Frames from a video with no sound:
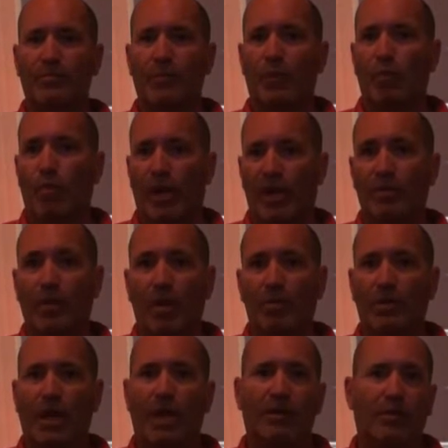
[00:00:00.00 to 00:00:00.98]
What
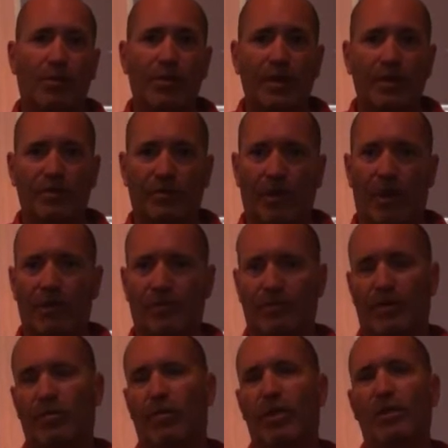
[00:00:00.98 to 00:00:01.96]
about not learning songs?
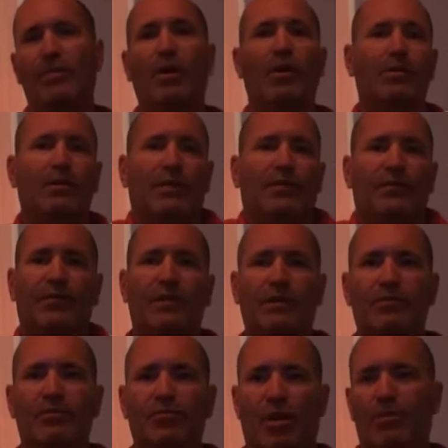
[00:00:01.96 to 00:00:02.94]
Like, what about if
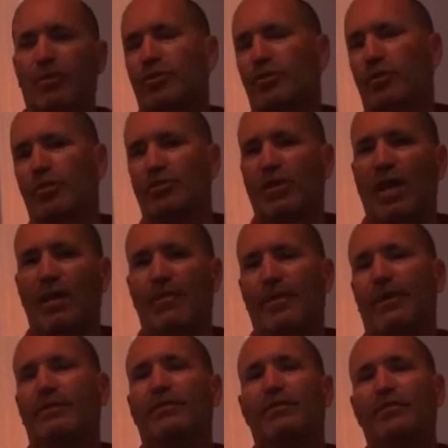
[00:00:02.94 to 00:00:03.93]
the drummer shows up
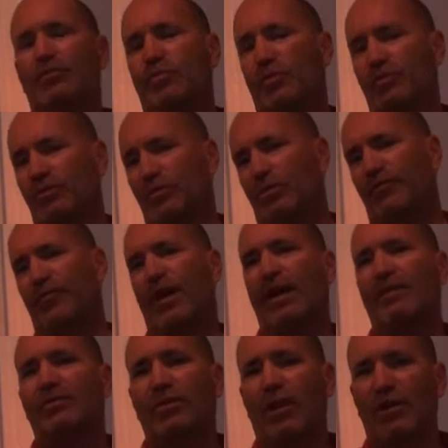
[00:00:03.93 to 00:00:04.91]
and you're supposed to learn
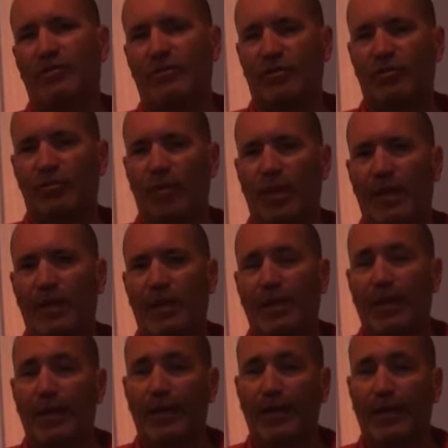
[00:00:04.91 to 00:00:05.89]
5 songs this week
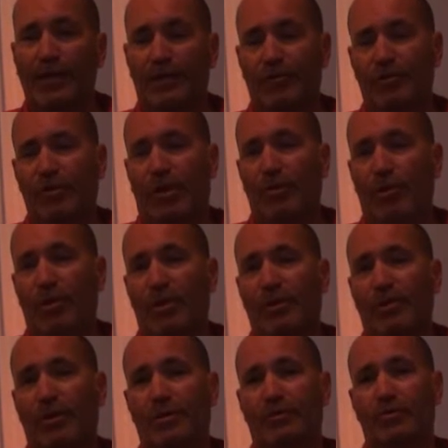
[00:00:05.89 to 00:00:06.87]
and the drummer only
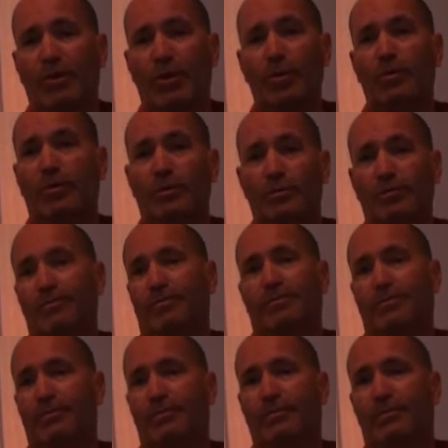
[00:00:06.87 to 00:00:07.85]
learned 2?
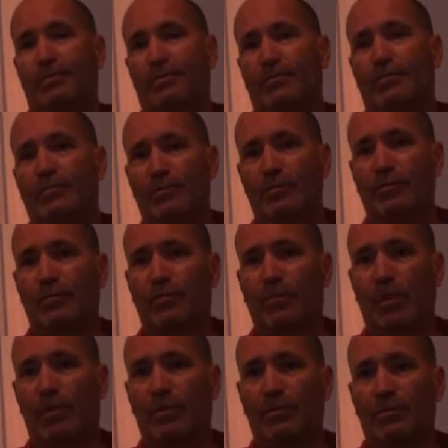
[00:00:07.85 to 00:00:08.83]

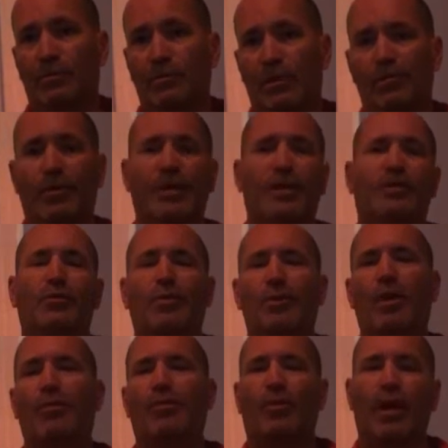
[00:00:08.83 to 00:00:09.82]
Well, then what are you doing
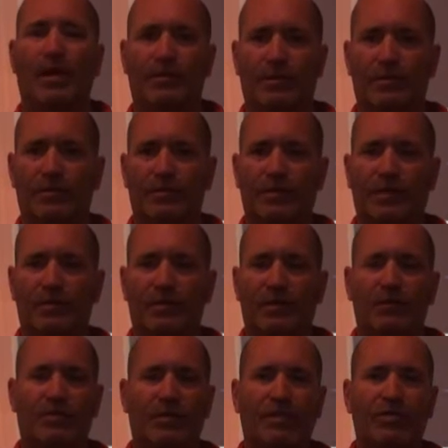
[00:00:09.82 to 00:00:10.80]
all practice?
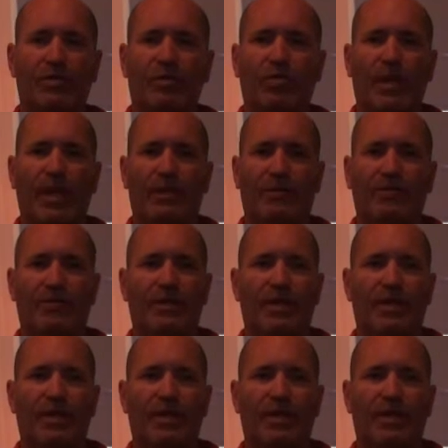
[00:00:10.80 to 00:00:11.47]
It's such a waste.